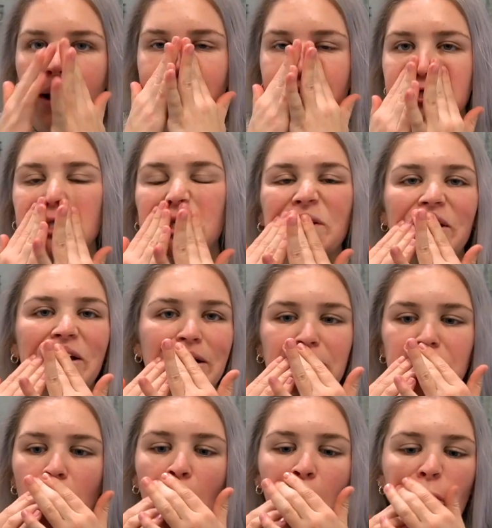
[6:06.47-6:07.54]
I'm just gonna
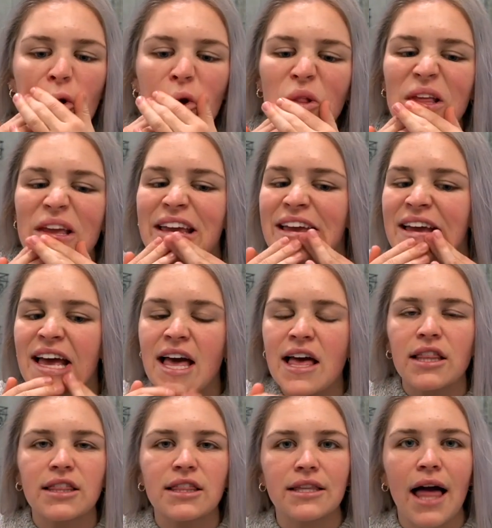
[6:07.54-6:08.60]
totally
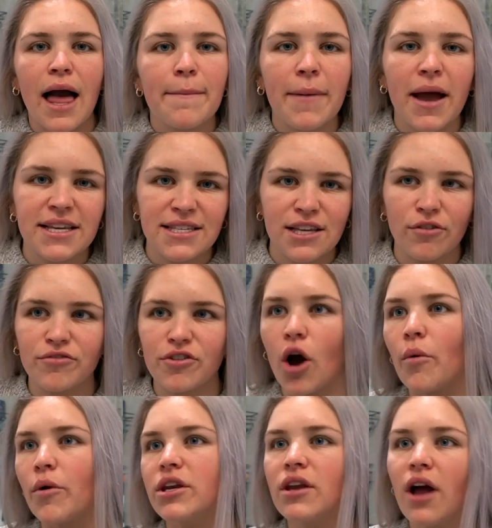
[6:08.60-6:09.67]
let myself
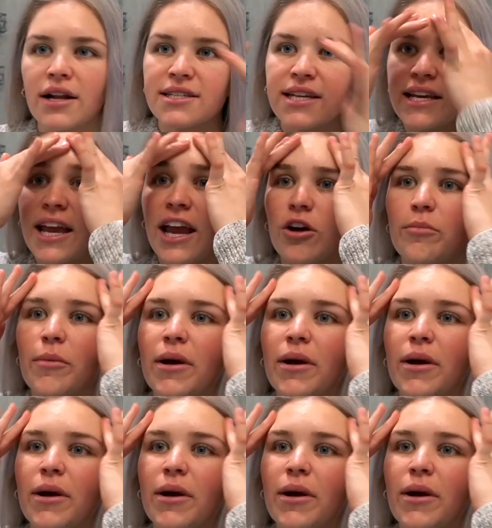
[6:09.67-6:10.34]
go and not take care of